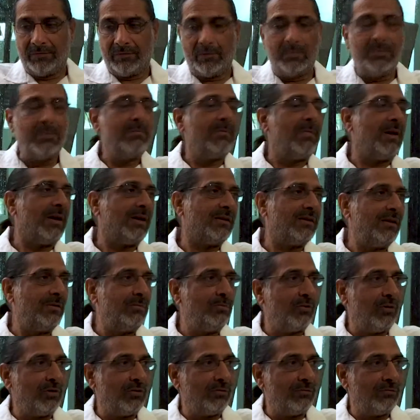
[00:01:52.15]
From a
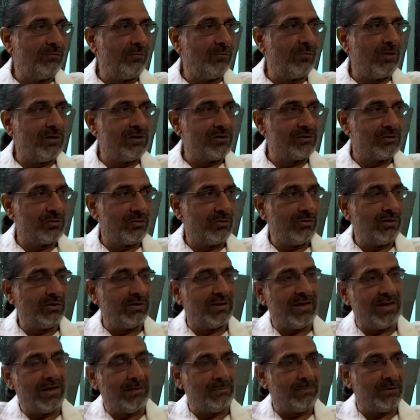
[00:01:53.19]
marketing point of view also,
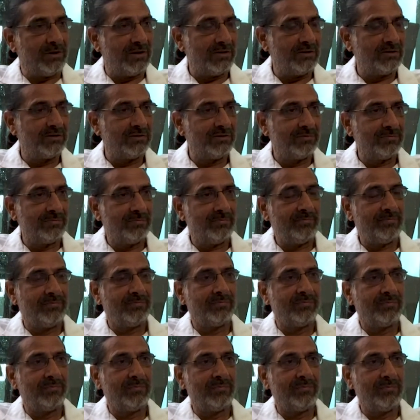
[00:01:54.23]
it helped us
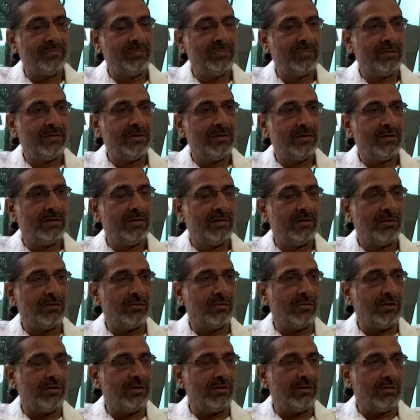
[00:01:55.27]

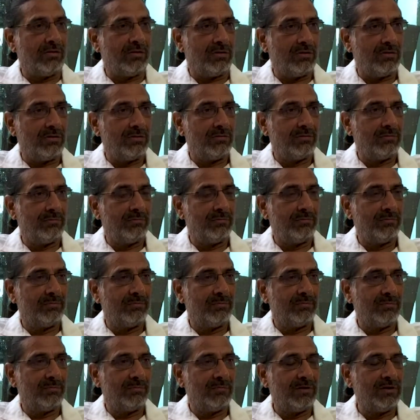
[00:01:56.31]
quite a lot.
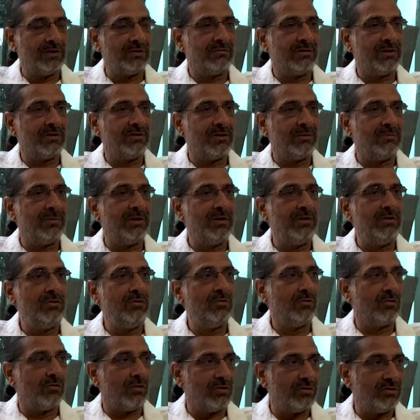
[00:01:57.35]
This was something
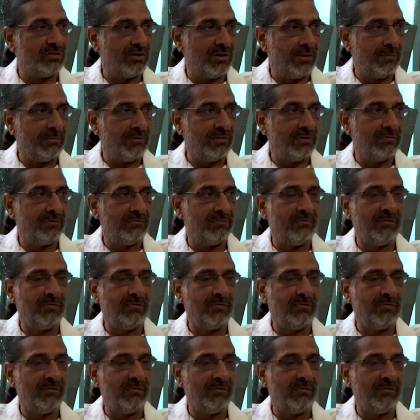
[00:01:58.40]
new concept.